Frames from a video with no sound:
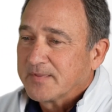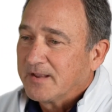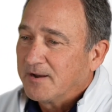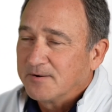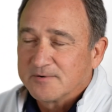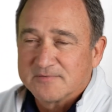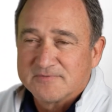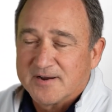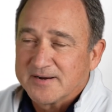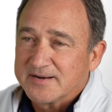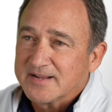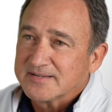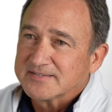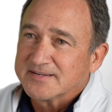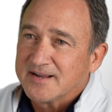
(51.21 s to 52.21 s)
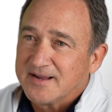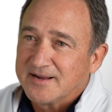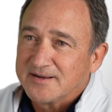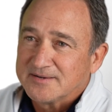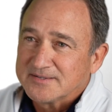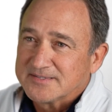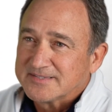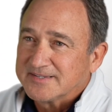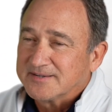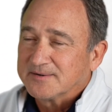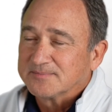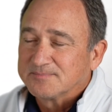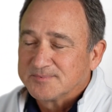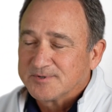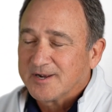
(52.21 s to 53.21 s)
owner financed a house, you
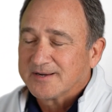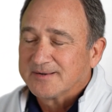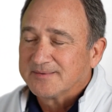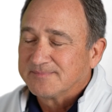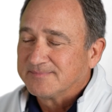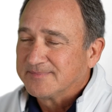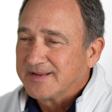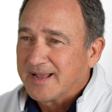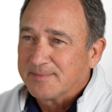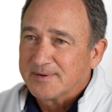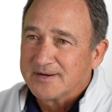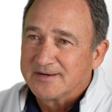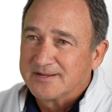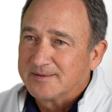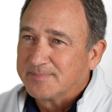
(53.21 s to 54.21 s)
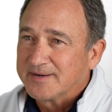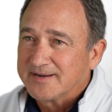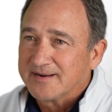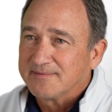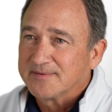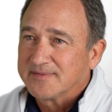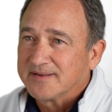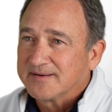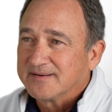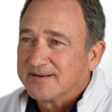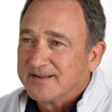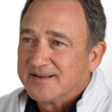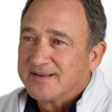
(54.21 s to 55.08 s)
know, tried to dabble a little bit in everything